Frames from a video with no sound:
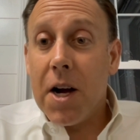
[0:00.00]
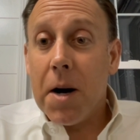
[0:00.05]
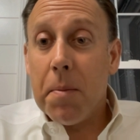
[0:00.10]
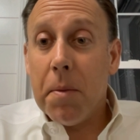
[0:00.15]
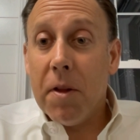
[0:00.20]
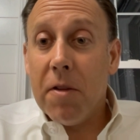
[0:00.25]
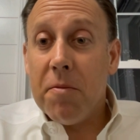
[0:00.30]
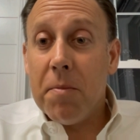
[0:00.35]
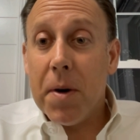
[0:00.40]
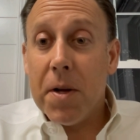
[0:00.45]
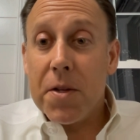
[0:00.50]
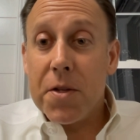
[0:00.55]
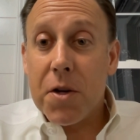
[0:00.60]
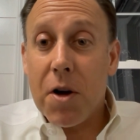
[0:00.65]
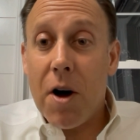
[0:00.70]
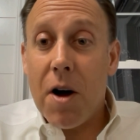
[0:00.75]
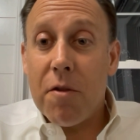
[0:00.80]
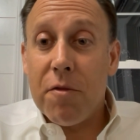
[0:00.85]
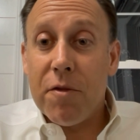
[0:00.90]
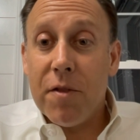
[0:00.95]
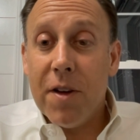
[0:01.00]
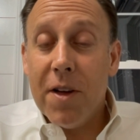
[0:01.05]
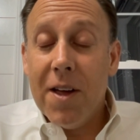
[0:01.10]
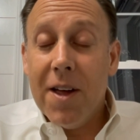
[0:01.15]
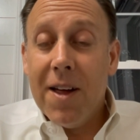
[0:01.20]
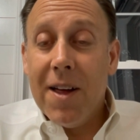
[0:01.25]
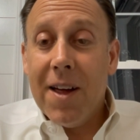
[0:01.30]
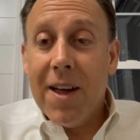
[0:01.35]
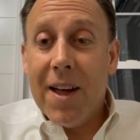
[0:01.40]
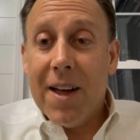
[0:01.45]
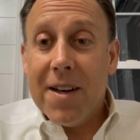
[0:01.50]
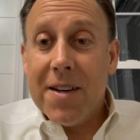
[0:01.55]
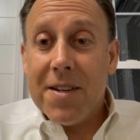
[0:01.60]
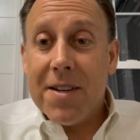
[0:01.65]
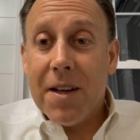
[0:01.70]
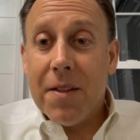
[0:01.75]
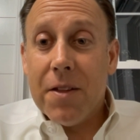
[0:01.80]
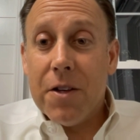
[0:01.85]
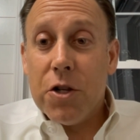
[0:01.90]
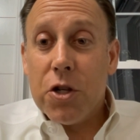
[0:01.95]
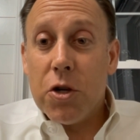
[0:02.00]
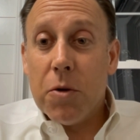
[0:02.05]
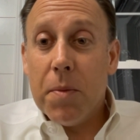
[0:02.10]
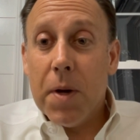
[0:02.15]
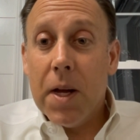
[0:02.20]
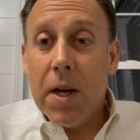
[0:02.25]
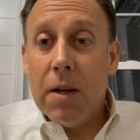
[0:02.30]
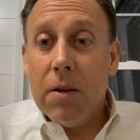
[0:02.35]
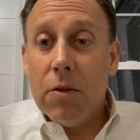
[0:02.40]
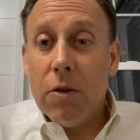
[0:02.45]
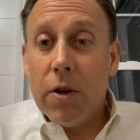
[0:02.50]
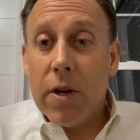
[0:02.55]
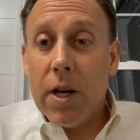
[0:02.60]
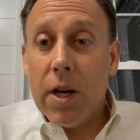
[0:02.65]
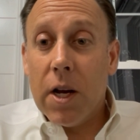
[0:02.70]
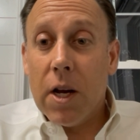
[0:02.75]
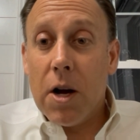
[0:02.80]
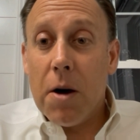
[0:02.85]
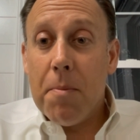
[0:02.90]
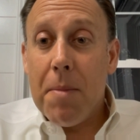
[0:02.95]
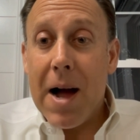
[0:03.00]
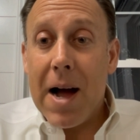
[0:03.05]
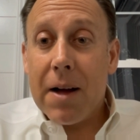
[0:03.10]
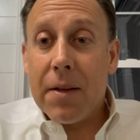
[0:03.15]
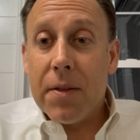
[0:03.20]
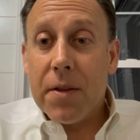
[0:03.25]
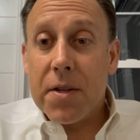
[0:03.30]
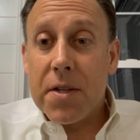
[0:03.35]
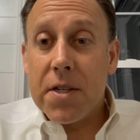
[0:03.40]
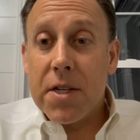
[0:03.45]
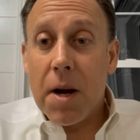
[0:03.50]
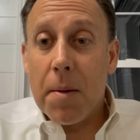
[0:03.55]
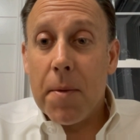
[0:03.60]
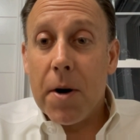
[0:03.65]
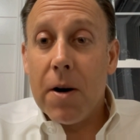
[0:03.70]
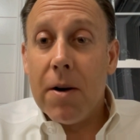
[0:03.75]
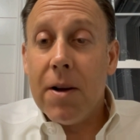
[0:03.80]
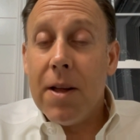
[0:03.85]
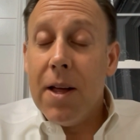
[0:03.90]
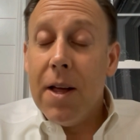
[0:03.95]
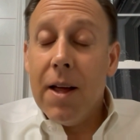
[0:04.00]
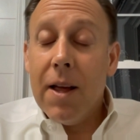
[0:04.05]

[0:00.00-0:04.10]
couple of months off, and uh, then she'll be looking to come back this summer.